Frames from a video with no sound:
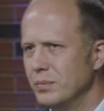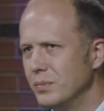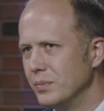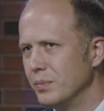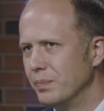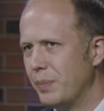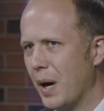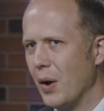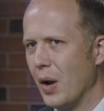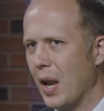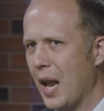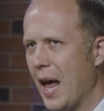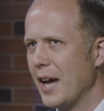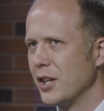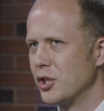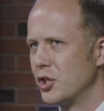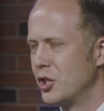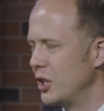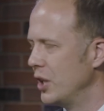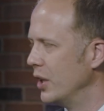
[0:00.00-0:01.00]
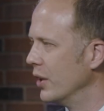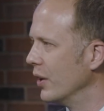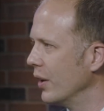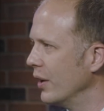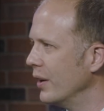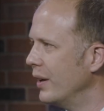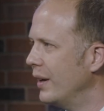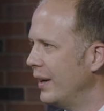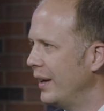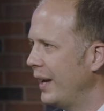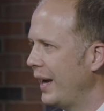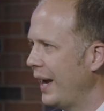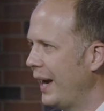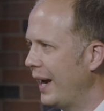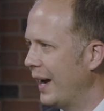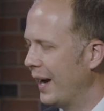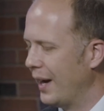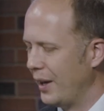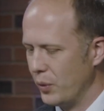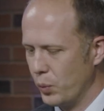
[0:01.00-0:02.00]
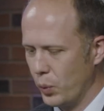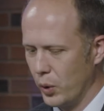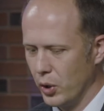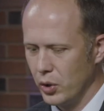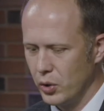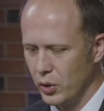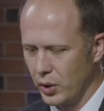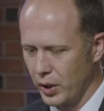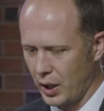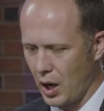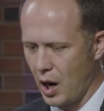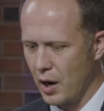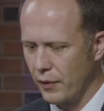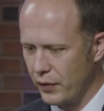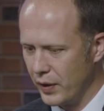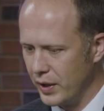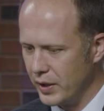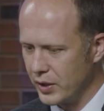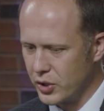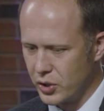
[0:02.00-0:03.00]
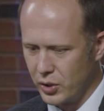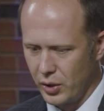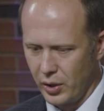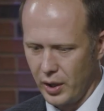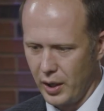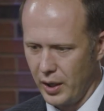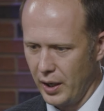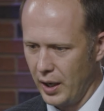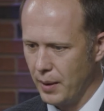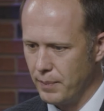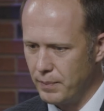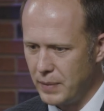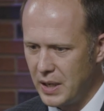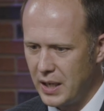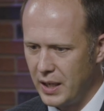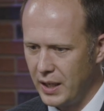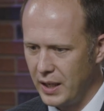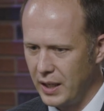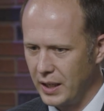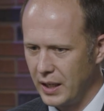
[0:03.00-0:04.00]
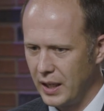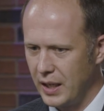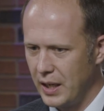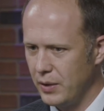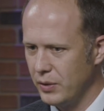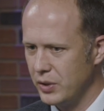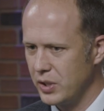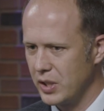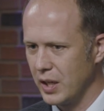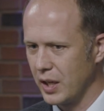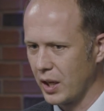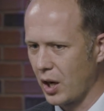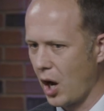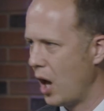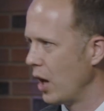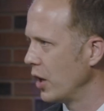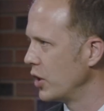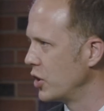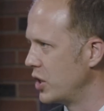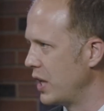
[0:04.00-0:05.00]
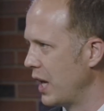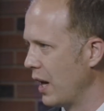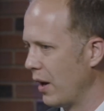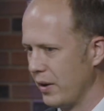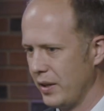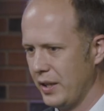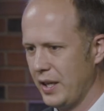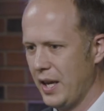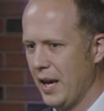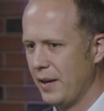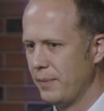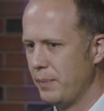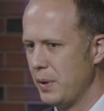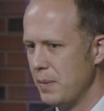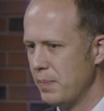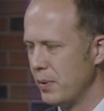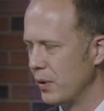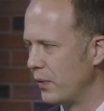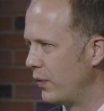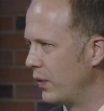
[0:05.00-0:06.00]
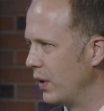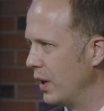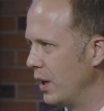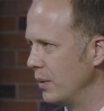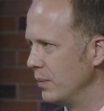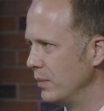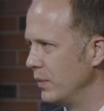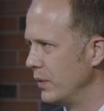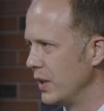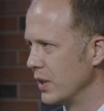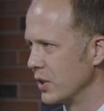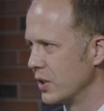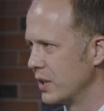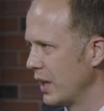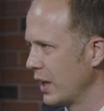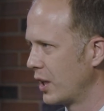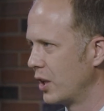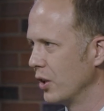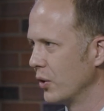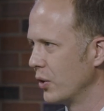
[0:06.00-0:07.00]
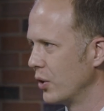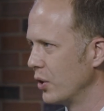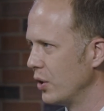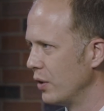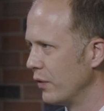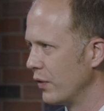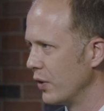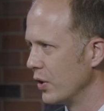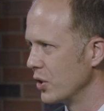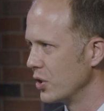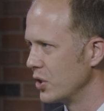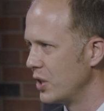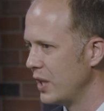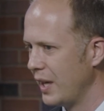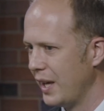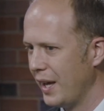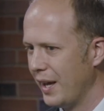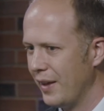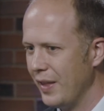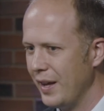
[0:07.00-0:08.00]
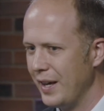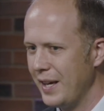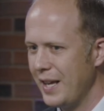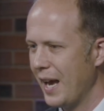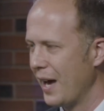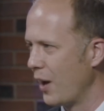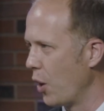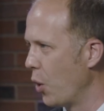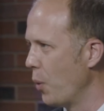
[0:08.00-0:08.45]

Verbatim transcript: about last year and we were doing a conference or a, a, meeting and he was in a college town he had people from this secular university and then he had